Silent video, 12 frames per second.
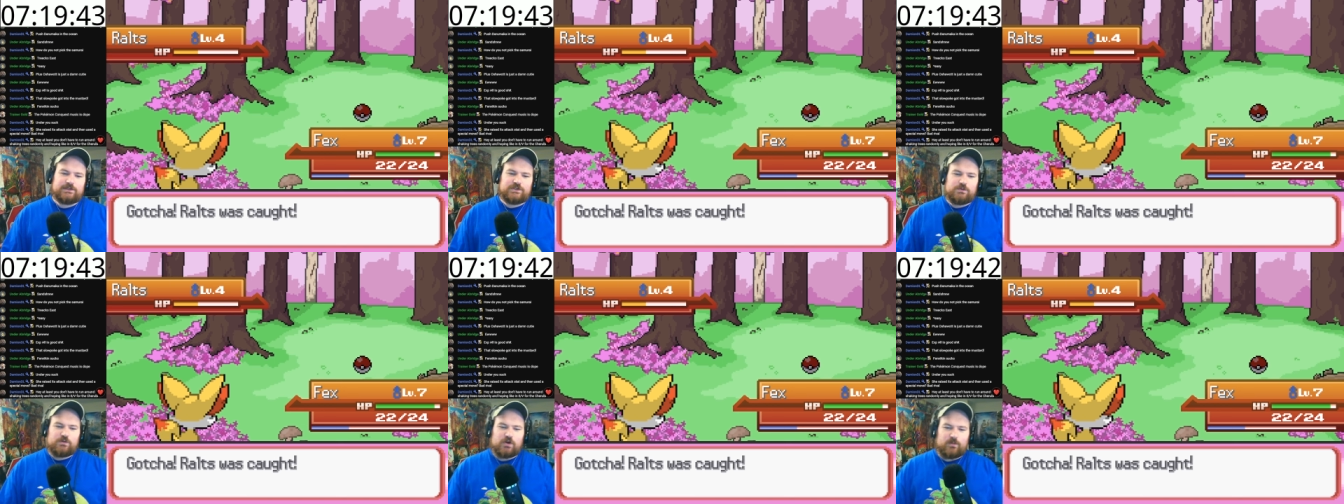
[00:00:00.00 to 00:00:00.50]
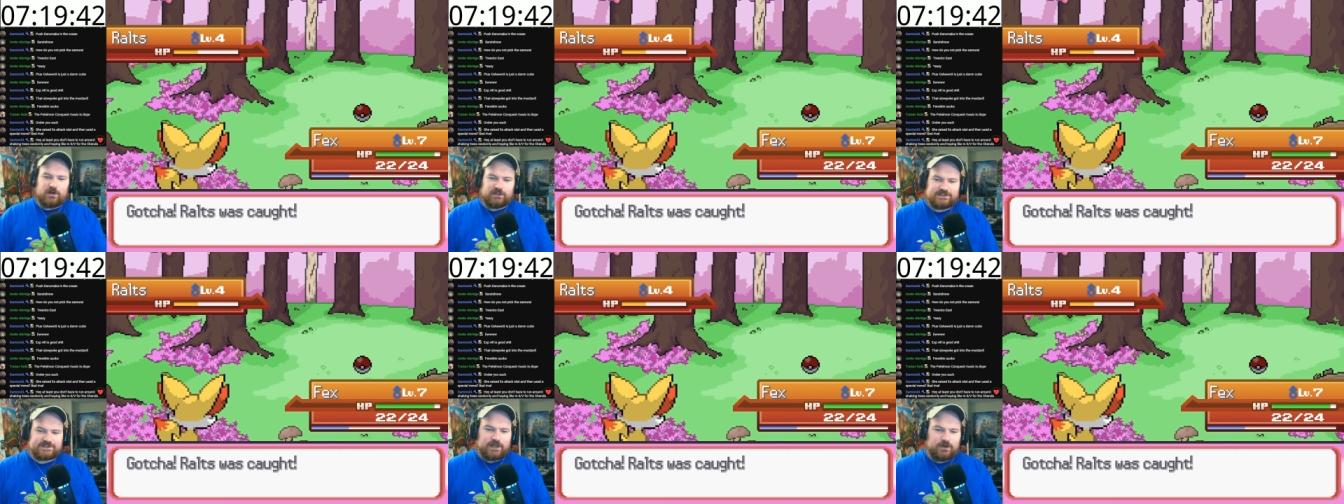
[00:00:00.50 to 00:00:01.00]
Two Pokemon,
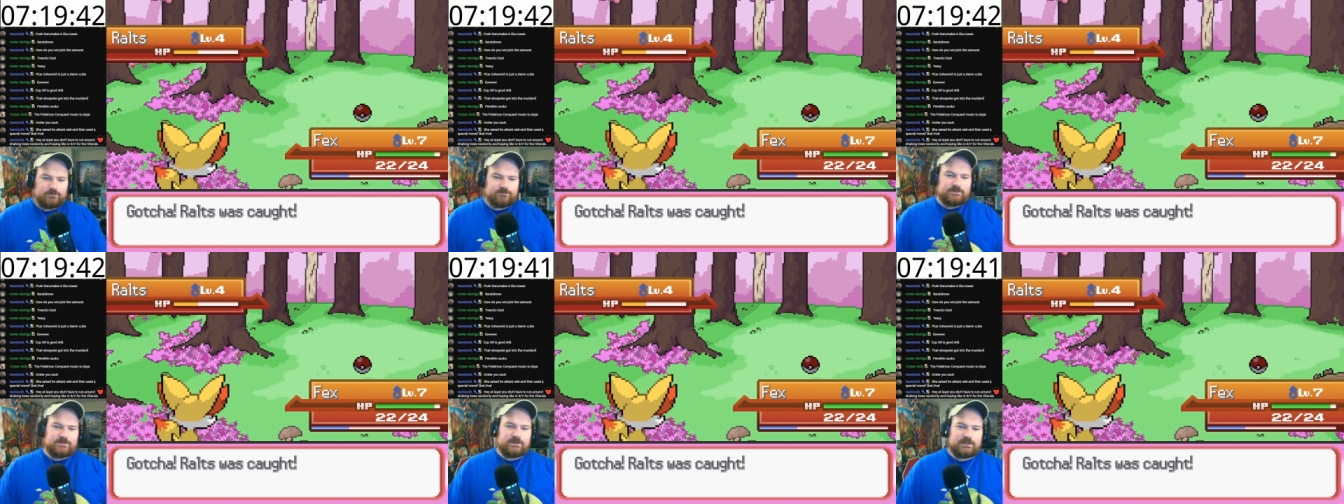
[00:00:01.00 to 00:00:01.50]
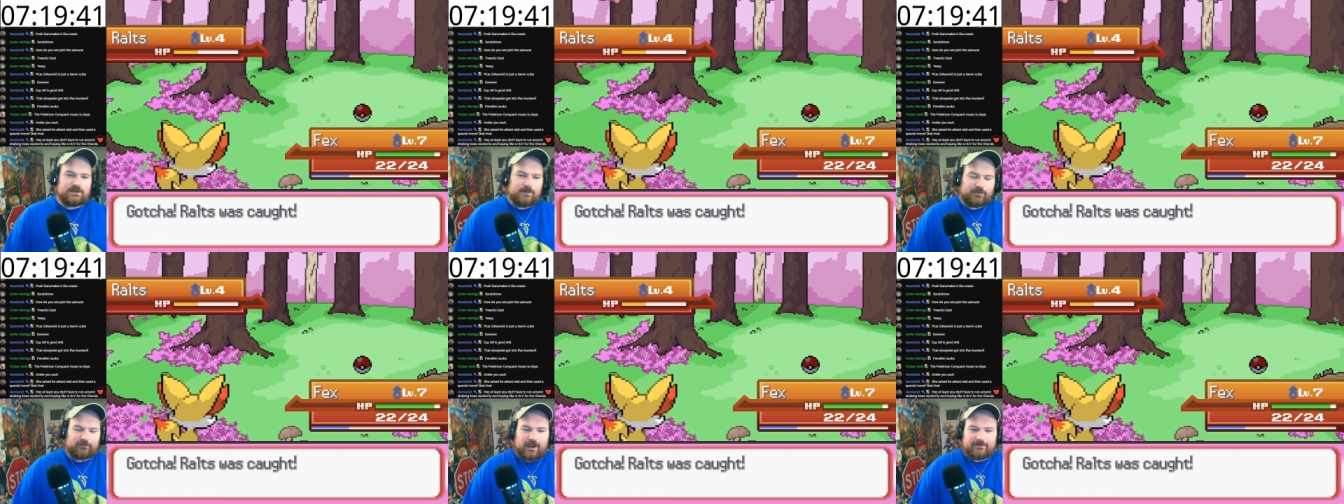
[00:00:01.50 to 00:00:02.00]
let's go. I'm
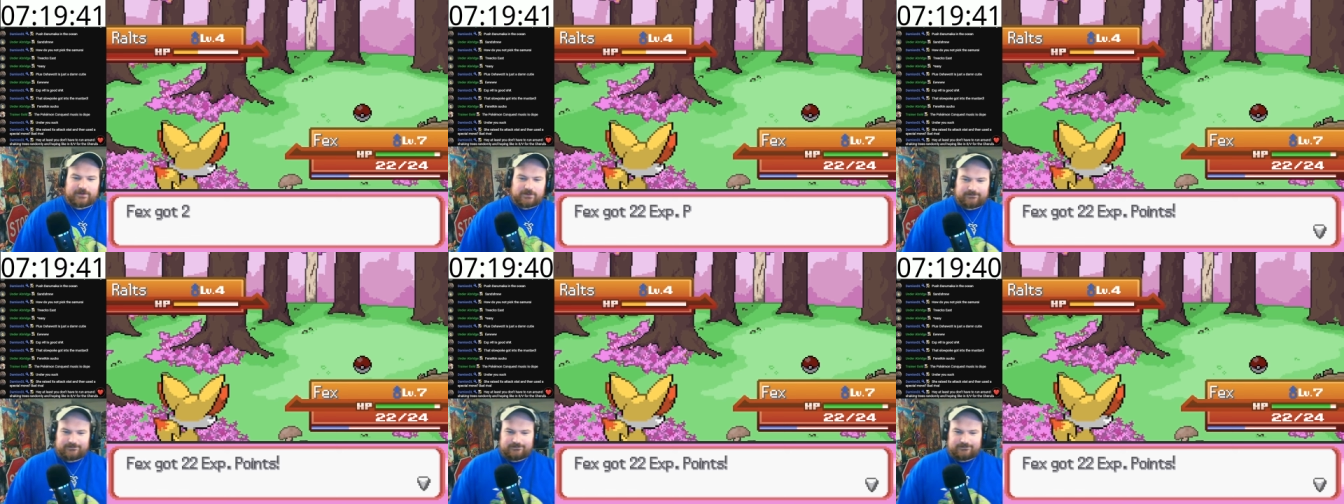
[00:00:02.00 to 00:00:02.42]
thriving.